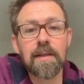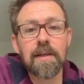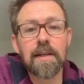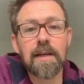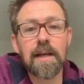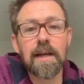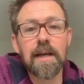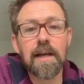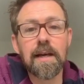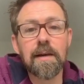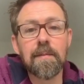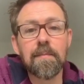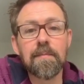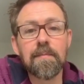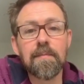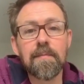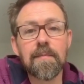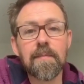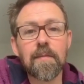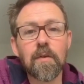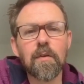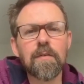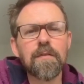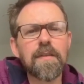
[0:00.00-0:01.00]
Well,
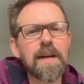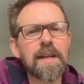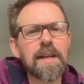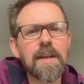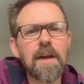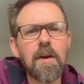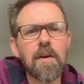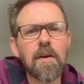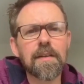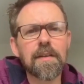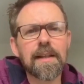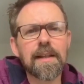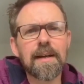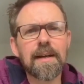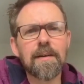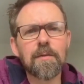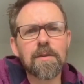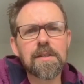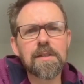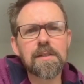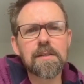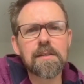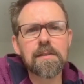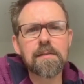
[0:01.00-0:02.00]
in fact, no, I think that
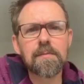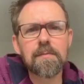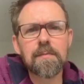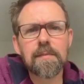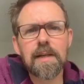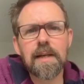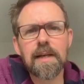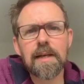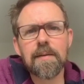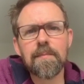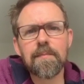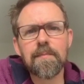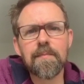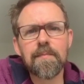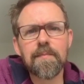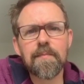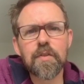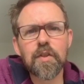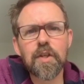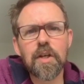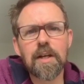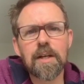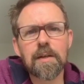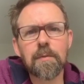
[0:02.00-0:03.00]
was
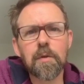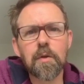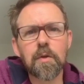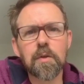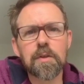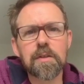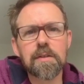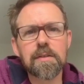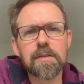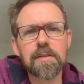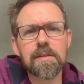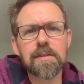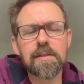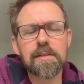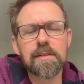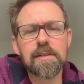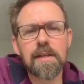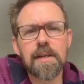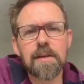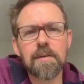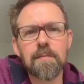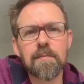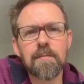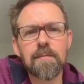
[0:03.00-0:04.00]
Charlie Ward.
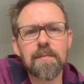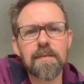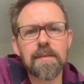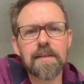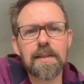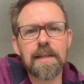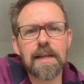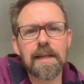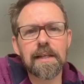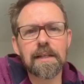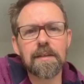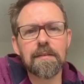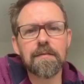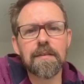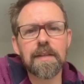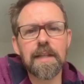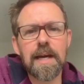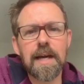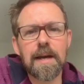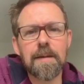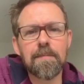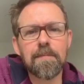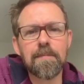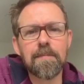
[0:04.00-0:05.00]
So thank you for that.